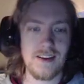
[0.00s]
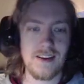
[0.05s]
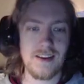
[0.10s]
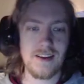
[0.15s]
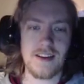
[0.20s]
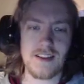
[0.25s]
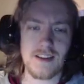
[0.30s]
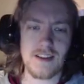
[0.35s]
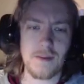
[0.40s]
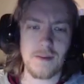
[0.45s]

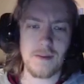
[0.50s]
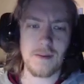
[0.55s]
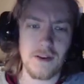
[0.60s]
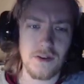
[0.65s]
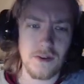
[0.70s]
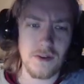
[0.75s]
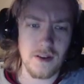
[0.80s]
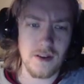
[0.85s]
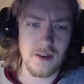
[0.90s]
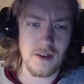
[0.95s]
So that's something I
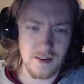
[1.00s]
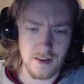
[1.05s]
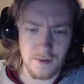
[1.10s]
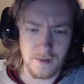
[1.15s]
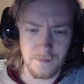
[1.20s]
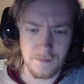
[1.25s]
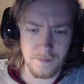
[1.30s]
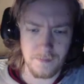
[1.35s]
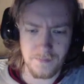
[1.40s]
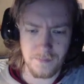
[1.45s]
do need
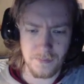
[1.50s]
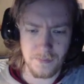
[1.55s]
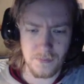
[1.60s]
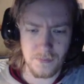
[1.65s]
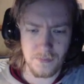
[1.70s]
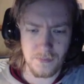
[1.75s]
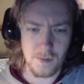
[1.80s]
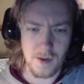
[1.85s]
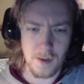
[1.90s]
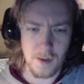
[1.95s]
to
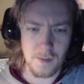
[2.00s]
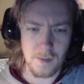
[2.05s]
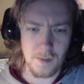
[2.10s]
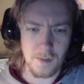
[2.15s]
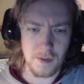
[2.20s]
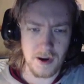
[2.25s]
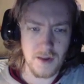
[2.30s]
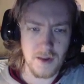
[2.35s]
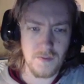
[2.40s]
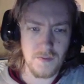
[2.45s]
remember.
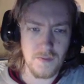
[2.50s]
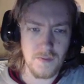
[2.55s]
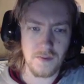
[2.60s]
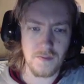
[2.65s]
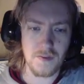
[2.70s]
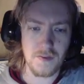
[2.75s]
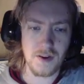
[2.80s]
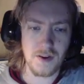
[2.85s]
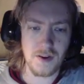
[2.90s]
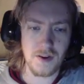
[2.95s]
But if I
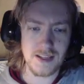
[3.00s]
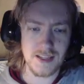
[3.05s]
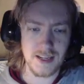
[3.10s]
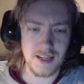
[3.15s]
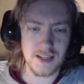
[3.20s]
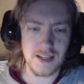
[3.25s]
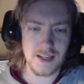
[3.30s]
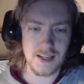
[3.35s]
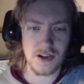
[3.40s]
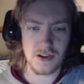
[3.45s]
forget
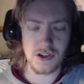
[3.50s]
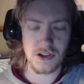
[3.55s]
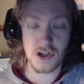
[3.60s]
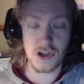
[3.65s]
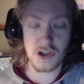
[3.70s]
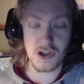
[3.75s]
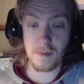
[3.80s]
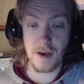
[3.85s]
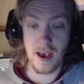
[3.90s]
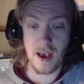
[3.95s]
it, it's not
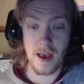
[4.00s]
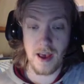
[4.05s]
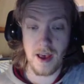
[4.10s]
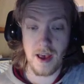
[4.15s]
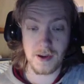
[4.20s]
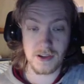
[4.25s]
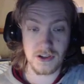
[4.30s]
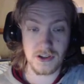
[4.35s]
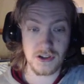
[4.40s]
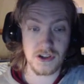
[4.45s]
too bad
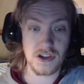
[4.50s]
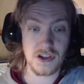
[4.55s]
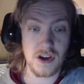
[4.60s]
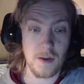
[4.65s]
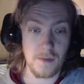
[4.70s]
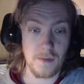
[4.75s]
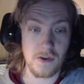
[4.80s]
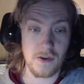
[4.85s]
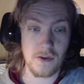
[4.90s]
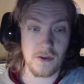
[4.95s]
because I'll just
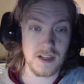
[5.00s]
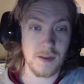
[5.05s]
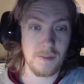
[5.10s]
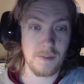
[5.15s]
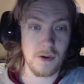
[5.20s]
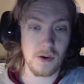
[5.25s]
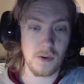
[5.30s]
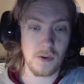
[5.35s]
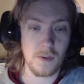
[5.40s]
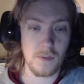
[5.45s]
come across that
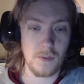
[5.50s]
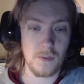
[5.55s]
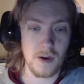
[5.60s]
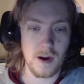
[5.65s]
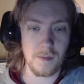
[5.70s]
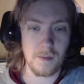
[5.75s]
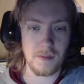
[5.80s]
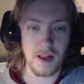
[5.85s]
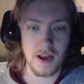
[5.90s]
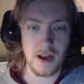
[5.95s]
Pokemon
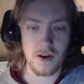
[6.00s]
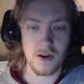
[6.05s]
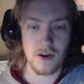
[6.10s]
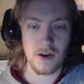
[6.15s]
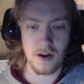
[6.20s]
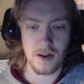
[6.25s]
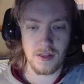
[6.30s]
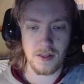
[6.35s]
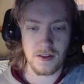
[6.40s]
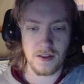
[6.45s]
when I'm later
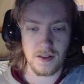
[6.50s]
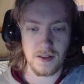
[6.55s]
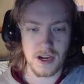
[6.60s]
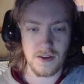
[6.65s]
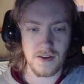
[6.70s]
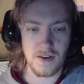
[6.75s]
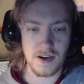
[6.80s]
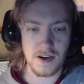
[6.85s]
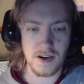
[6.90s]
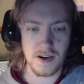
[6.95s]
on in the
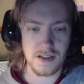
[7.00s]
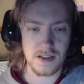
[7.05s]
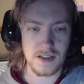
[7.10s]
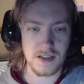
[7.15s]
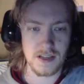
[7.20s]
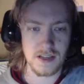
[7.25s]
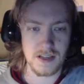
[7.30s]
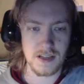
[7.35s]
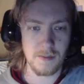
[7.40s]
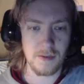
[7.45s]

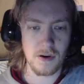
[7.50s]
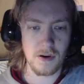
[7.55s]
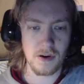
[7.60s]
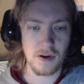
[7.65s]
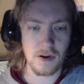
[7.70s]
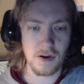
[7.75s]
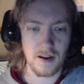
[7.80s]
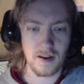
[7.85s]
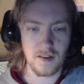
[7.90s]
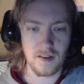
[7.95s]
generations in the
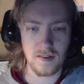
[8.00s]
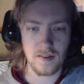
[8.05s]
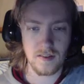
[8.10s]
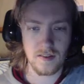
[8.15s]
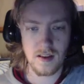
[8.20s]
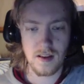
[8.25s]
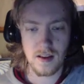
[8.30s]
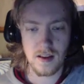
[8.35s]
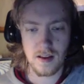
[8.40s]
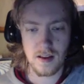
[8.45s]
Pokédex.
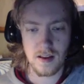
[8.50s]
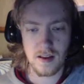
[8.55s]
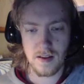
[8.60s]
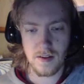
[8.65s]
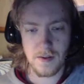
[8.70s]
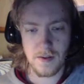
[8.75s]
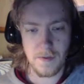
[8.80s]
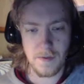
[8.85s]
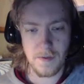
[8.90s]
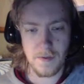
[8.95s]

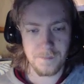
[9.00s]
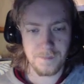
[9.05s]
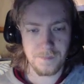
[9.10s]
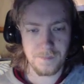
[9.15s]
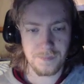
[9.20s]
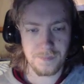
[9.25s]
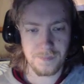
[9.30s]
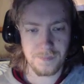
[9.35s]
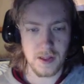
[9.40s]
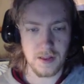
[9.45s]

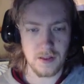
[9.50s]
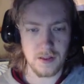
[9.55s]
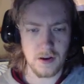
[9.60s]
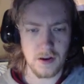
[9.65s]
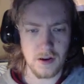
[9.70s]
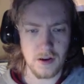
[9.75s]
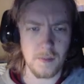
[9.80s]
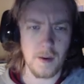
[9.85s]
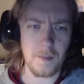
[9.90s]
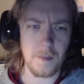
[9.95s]
And then
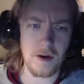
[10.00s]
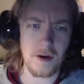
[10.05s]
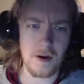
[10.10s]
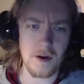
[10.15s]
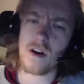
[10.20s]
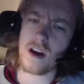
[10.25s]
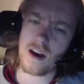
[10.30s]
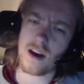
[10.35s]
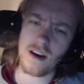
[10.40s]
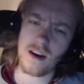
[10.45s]
I remember,
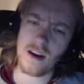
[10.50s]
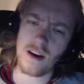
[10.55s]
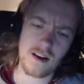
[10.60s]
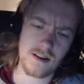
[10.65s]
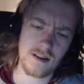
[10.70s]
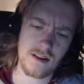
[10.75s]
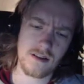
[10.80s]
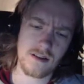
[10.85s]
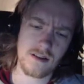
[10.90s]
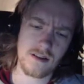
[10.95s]
oh
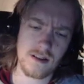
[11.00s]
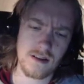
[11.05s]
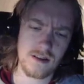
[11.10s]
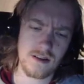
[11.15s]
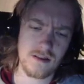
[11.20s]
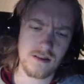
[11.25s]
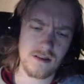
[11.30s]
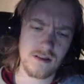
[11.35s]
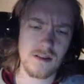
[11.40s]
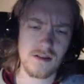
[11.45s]
yeah,
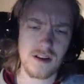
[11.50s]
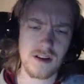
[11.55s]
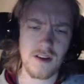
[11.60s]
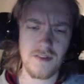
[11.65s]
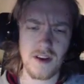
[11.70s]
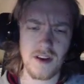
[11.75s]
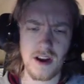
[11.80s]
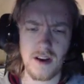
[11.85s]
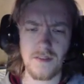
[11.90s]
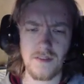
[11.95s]
those
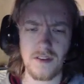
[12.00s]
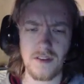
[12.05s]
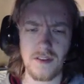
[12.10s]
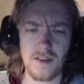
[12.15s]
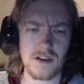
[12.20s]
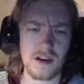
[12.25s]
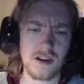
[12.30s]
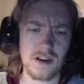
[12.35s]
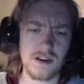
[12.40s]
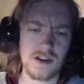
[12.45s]
have that
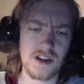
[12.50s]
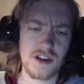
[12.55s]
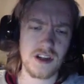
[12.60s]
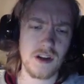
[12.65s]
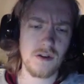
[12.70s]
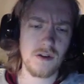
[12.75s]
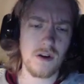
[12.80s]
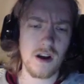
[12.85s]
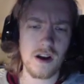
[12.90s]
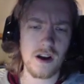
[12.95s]
evolution.
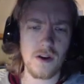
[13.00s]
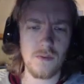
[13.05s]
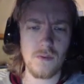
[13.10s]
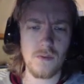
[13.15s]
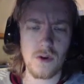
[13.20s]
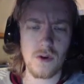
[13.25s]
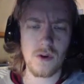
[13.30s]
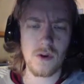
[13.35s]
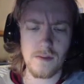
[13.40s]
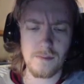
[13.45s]
I can
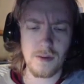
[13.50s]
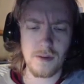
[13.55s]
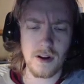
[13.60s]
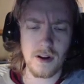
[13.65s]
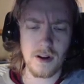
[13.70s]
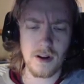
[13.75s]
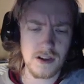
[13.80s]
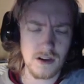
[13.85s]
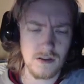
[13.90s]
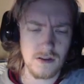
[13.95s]
work on
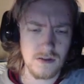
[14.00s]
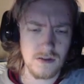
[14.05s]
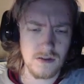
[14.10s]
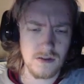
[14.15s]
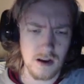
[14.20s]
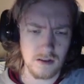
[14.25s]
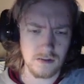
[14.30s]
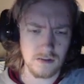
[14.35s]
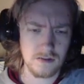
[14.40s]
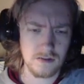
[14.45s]
Politoed
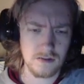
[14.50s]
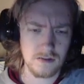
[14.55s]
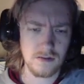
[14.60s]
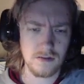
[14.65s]
now.